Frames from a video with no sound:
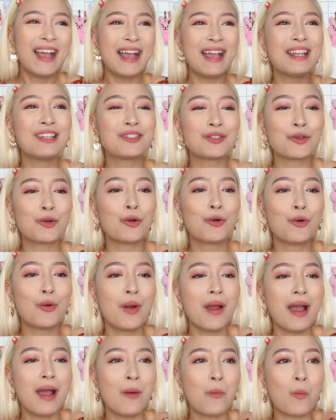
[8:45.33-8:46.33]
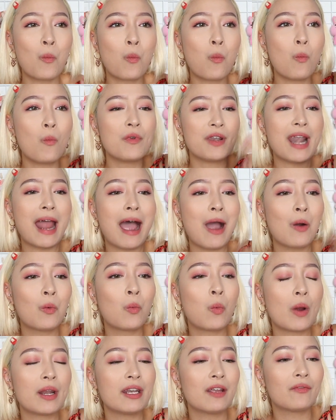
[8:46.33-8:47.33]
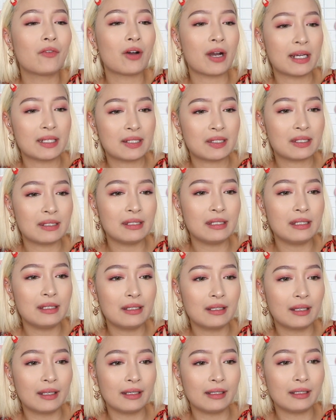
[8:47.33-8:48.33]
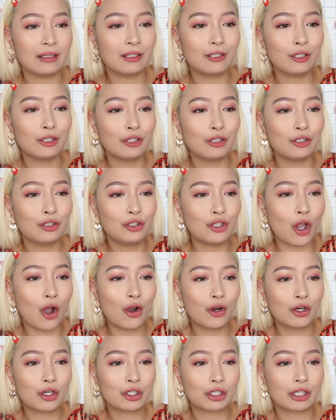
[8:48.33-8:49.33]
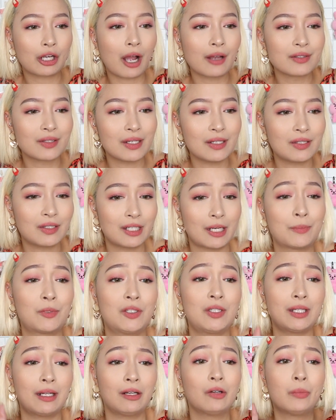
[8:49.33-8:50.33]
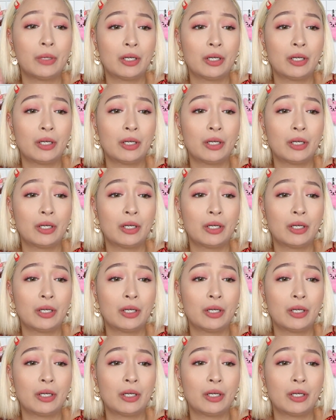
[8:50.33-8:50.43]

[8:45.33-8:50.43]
And so now whenever I see like younger contestants, I'm just like, oh